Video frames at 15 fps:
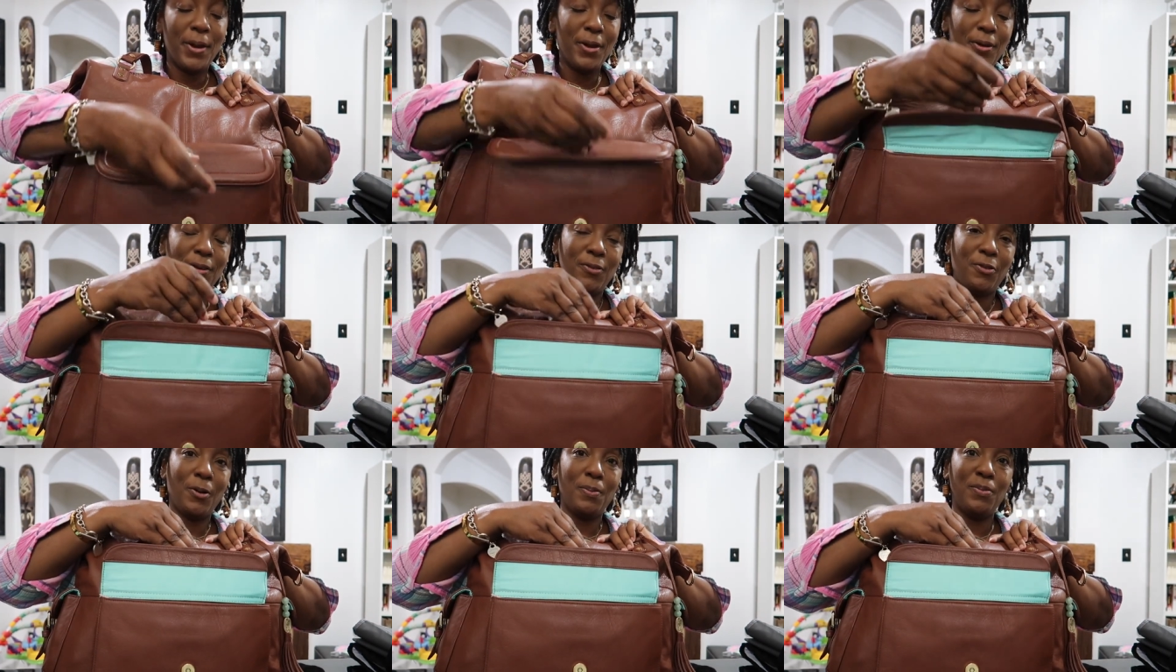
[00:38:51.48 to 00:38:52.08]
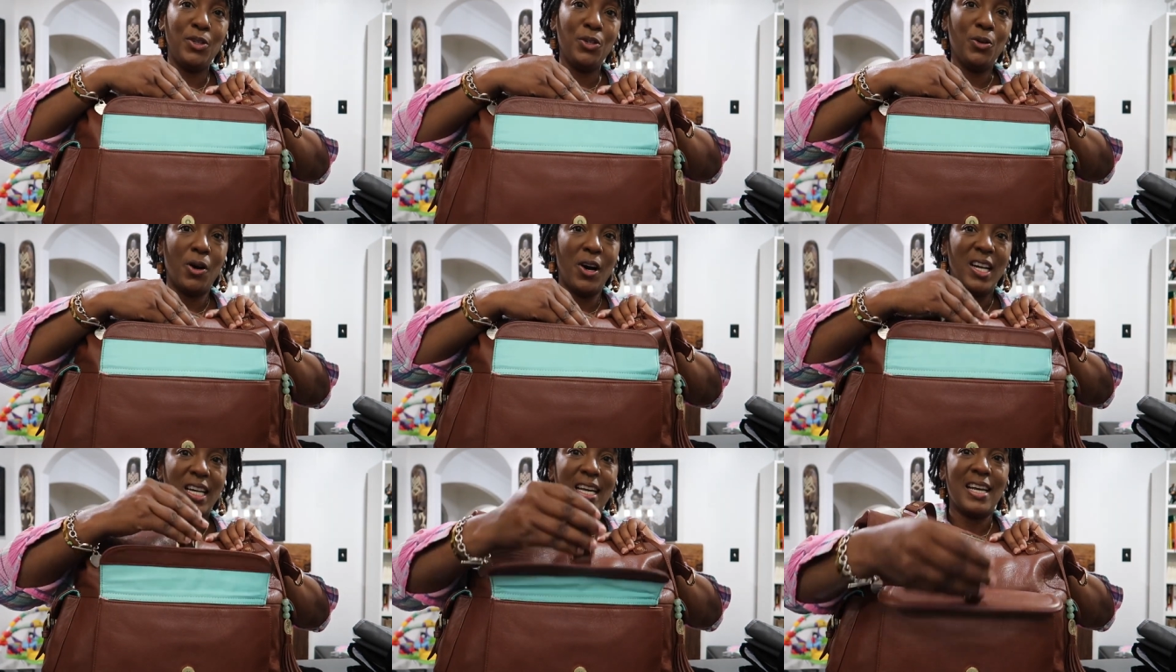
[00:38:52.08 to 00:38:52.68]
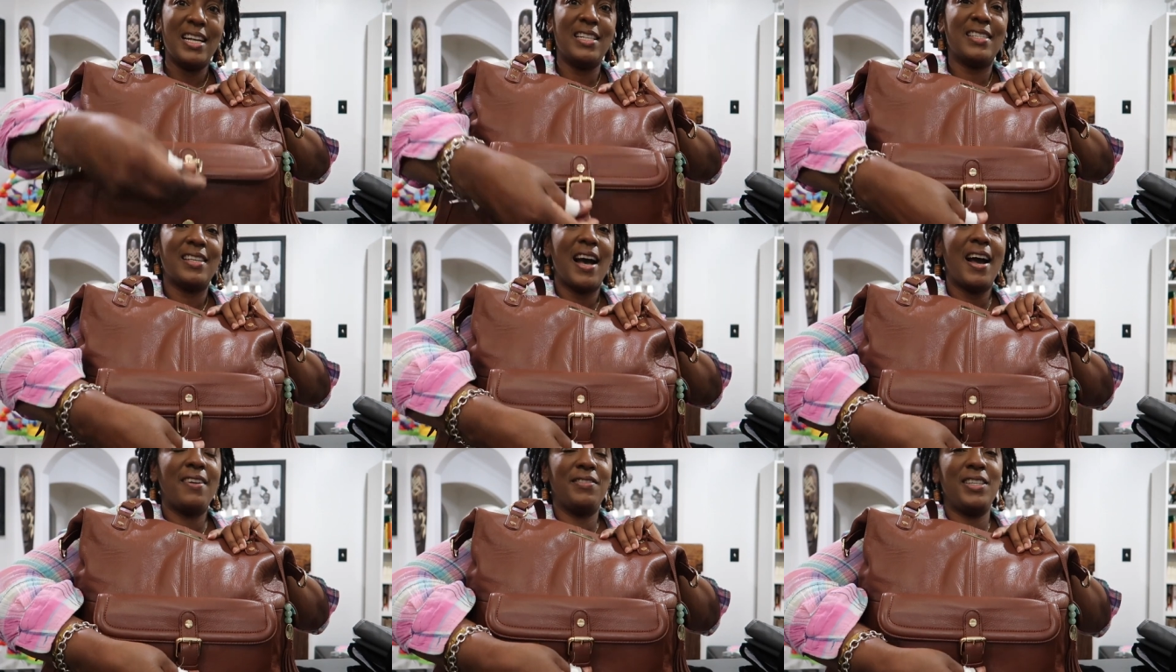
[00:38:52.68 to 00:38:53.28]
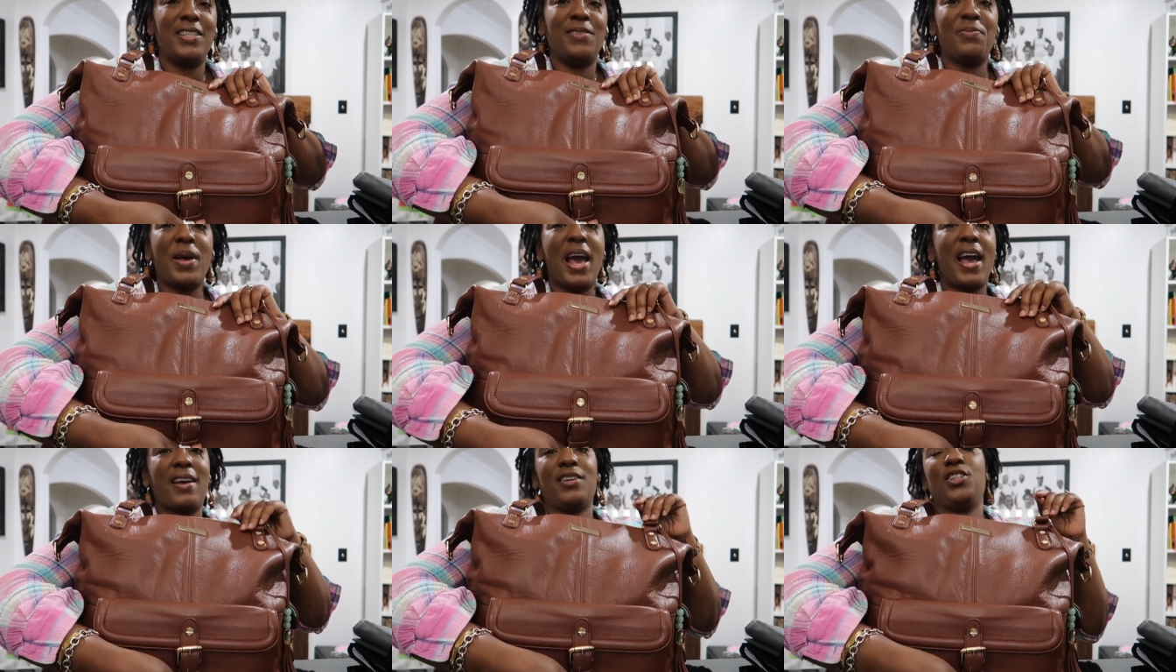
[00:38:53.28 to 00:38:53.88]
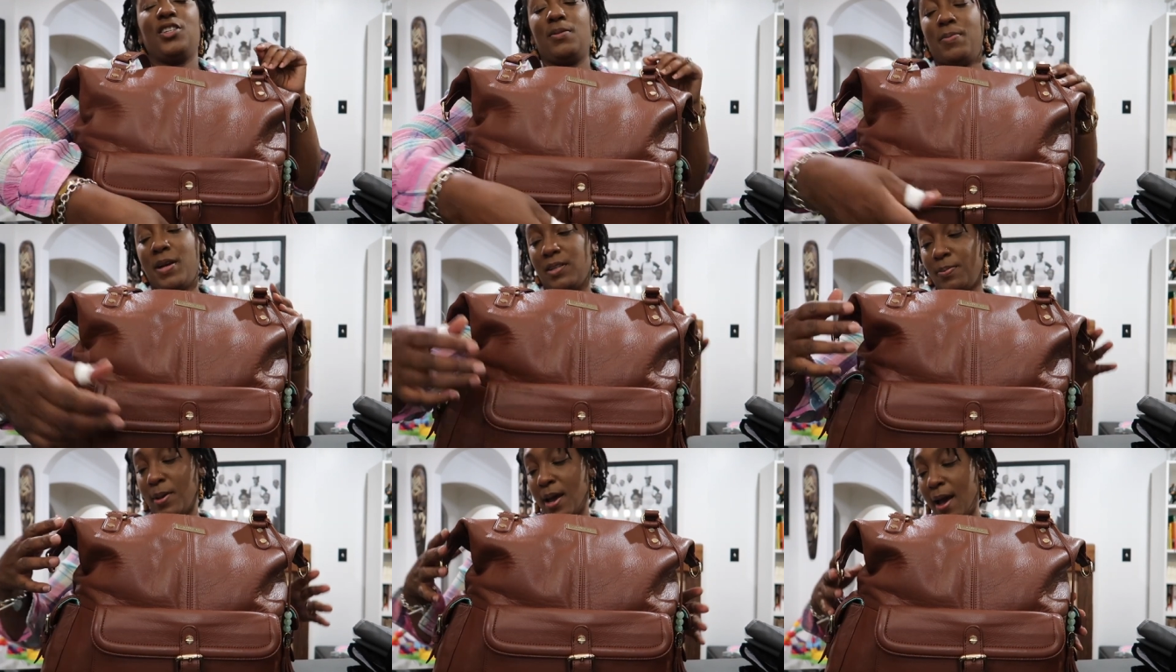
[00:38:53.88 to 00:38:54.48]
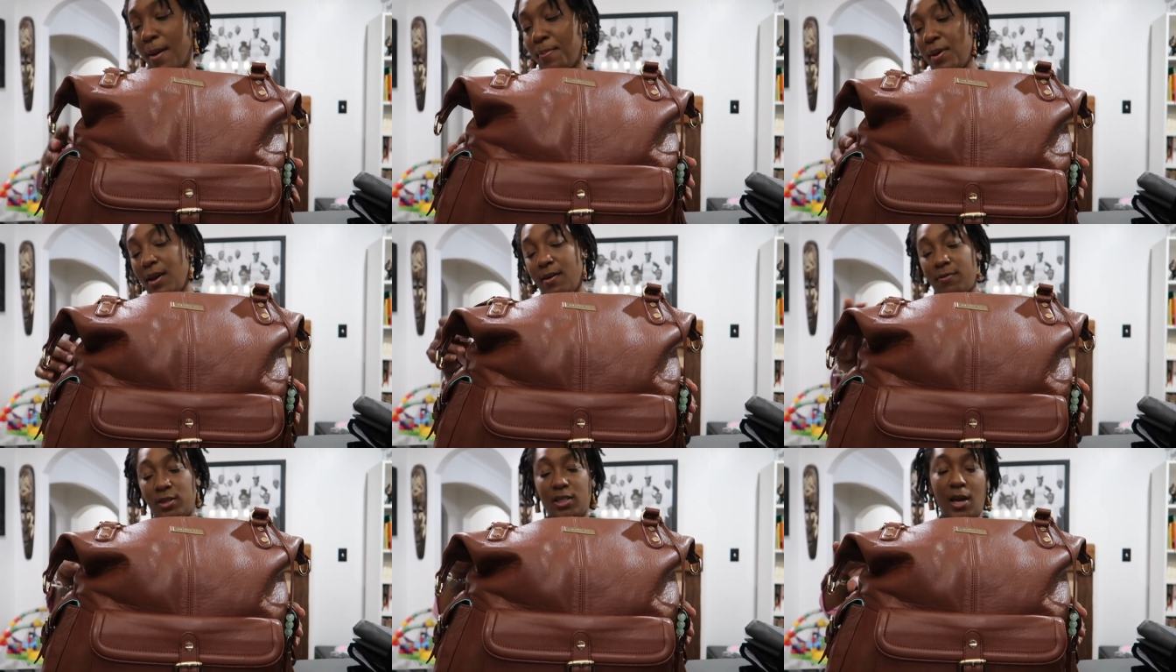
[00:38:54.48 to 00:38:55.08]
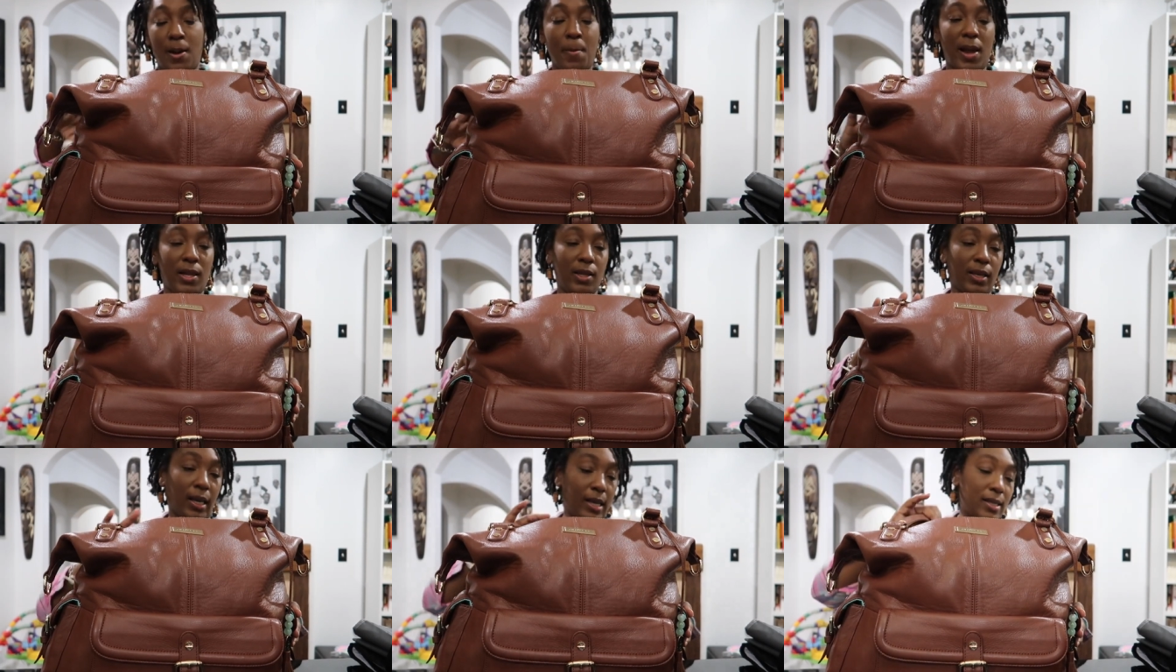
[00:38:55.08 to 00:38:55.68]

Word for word: beautiful blue on the inside of this bag. It just makes me happy every time I look